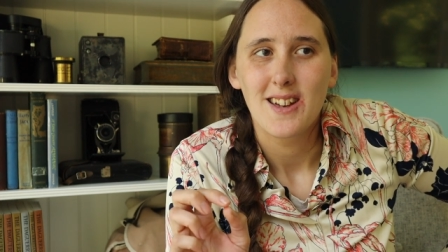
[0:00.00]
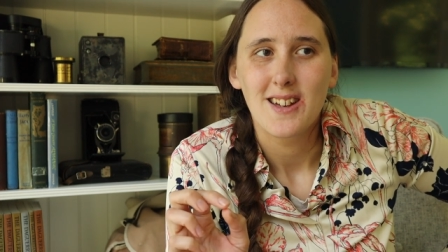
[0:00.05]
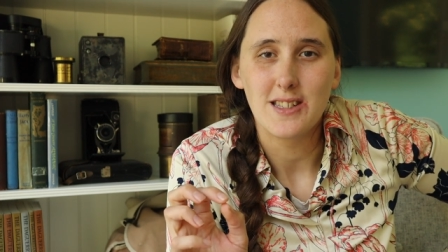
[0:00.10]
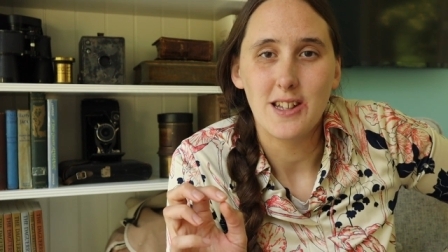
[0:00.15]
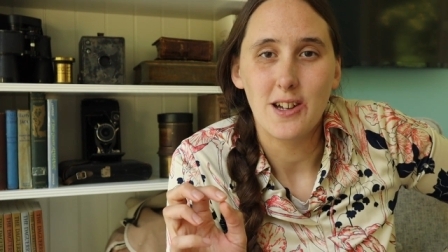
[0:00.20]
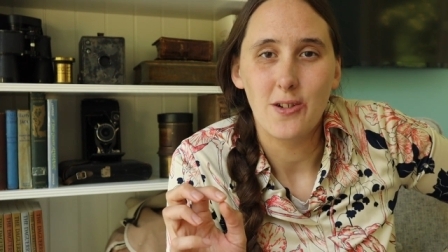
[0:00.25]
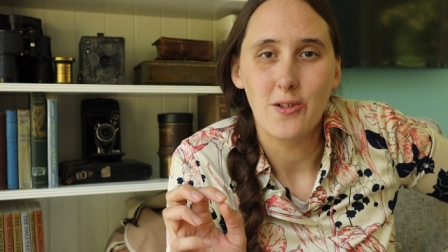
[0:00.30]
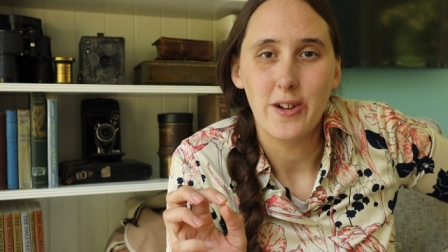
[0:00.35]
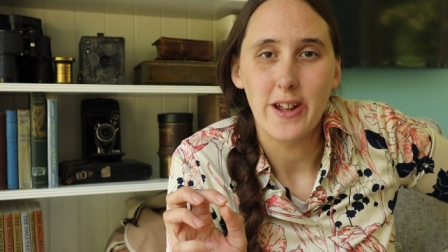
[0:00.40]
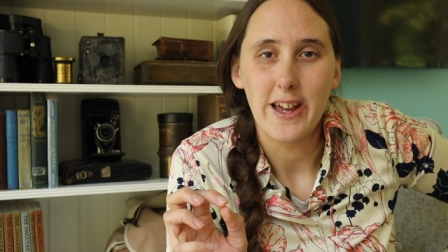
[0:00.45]

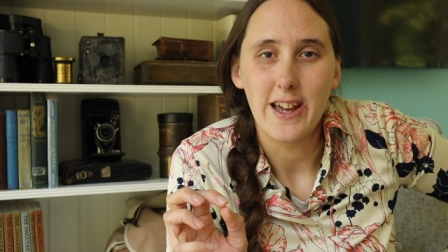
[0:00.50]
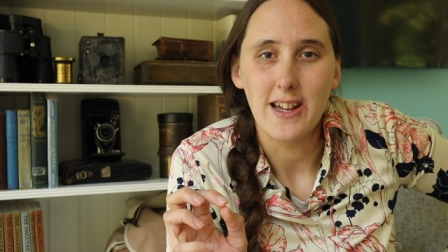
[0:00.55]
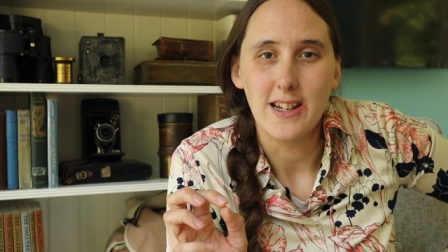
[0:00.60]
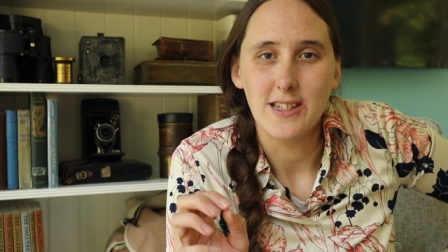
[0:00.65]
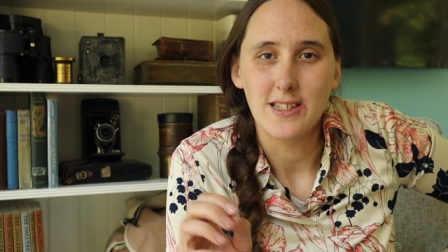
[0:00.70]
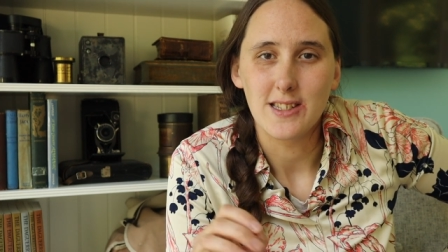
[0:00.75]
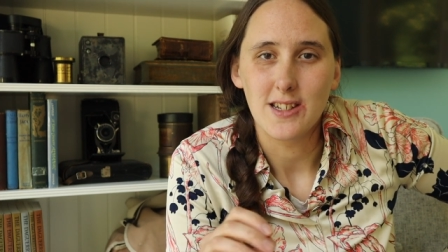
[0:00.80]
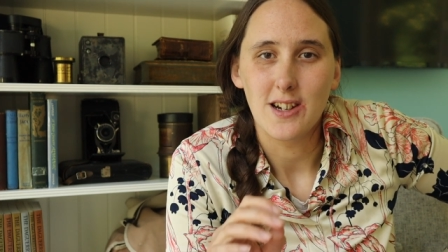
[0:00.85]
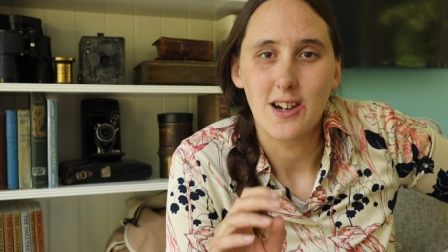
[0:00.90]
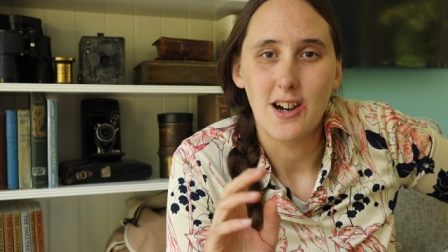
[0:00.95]
known
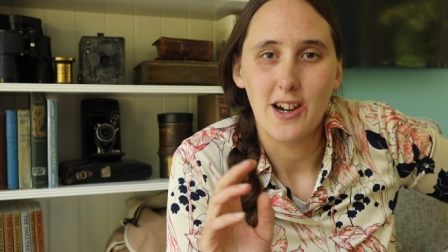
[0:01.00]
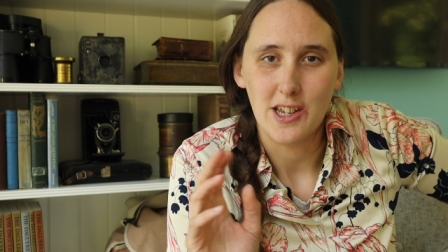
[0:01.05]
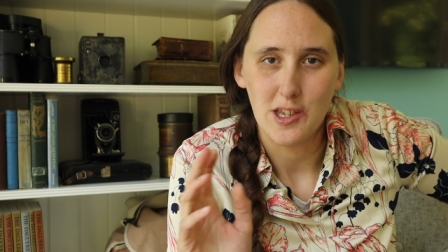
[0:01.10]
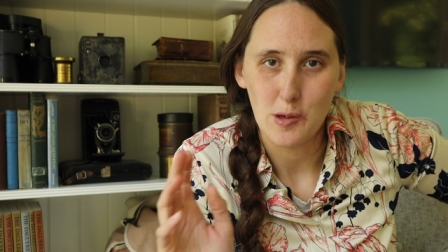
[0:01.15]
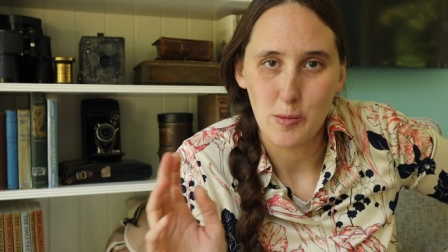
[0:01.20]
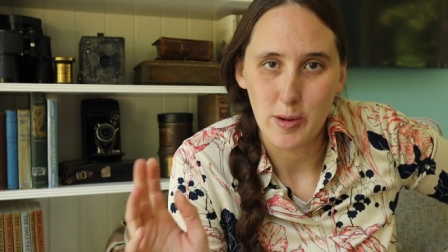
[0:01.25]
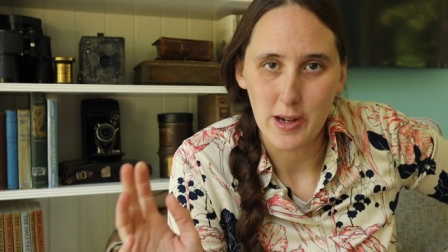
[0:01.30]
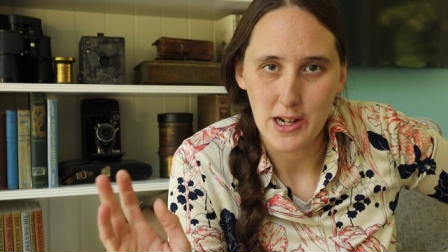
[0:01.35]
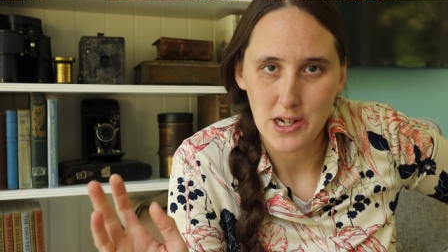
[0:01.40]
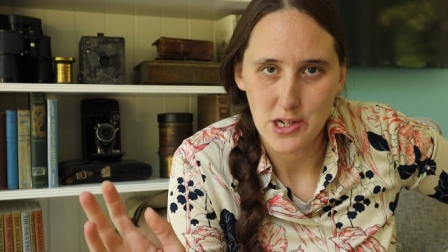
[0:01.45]
as
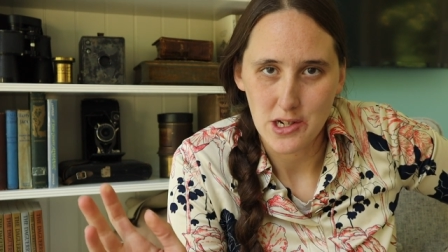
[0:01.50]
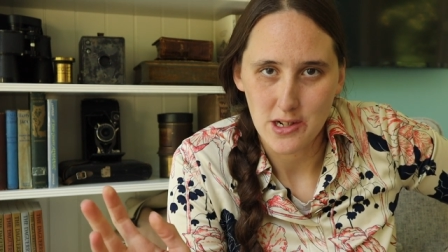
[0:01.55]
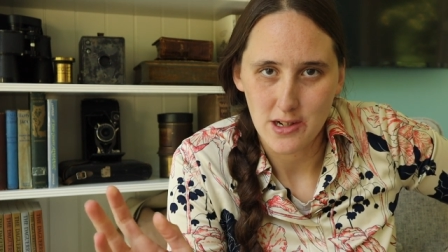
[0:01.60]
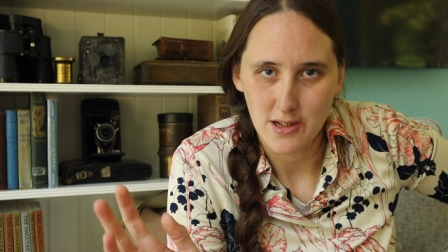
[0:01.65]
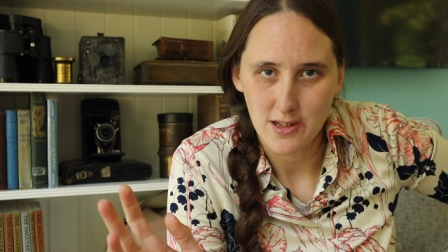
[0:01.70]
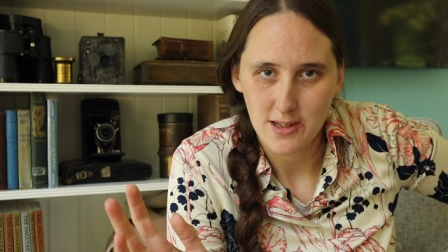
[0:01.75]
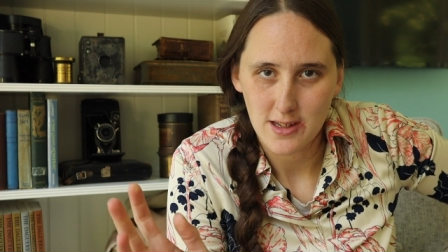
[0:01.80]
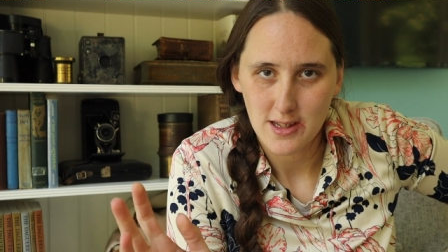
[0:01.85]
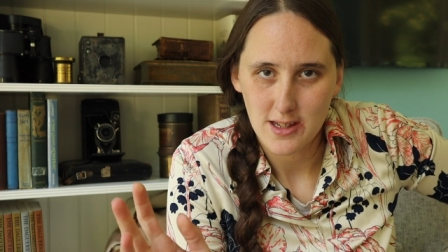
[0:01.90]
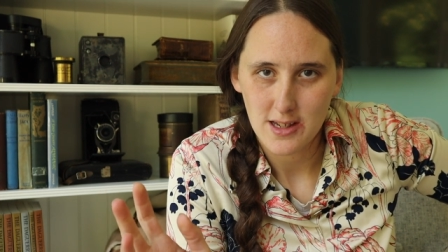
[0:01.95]

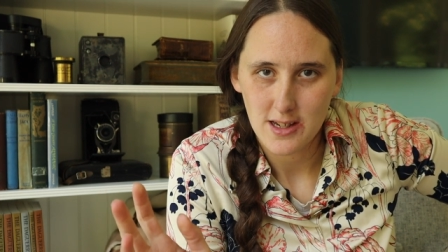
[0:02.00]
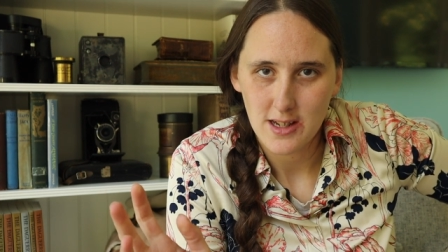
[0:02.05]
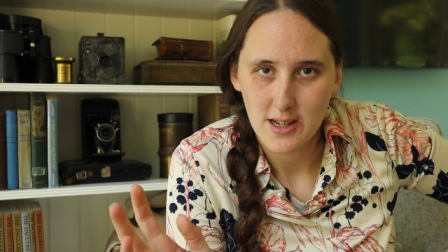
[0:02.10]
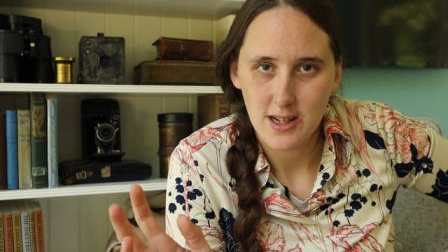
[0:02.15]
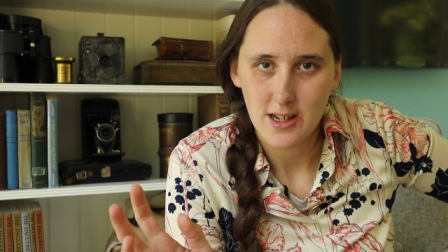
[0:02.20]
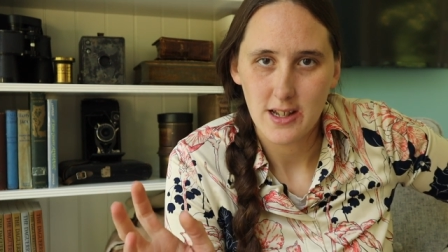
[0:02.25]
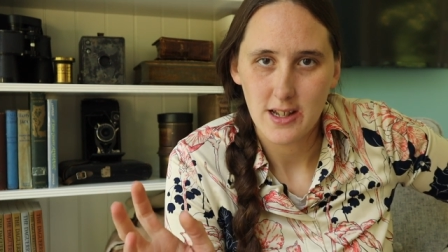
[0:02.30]
occupationals.